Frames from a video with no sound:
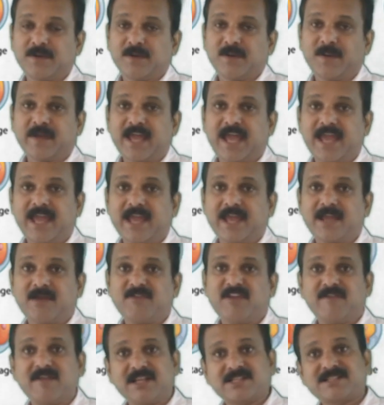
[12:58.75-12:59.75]
Okay,
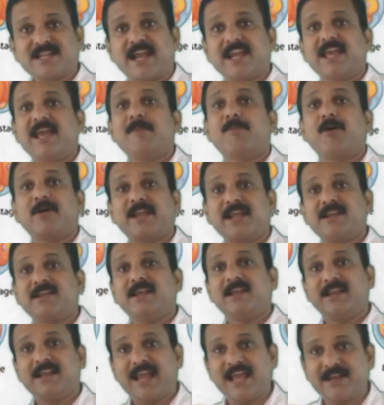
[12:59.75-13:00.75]
we will study about it
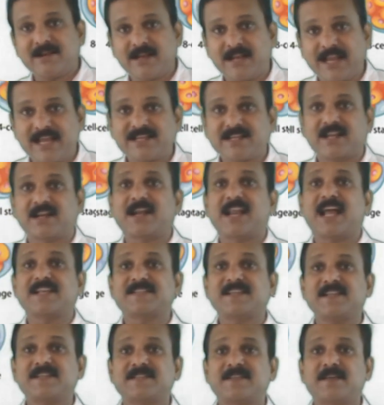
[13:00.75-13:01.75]
in later
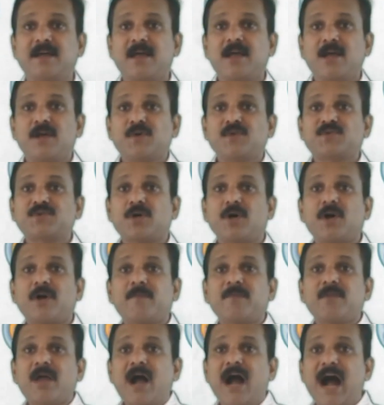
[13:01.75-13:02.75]
classes.
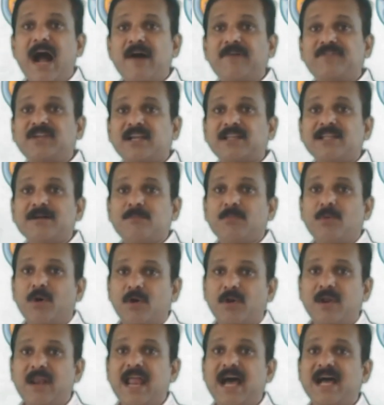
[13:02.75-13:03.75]
So, after the
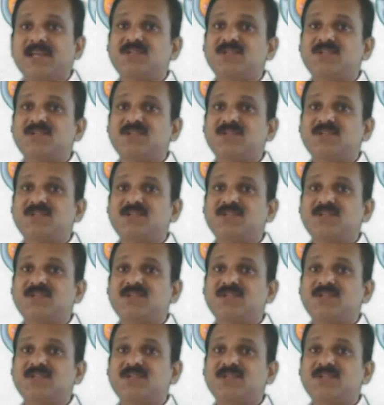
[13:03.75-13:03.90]
morula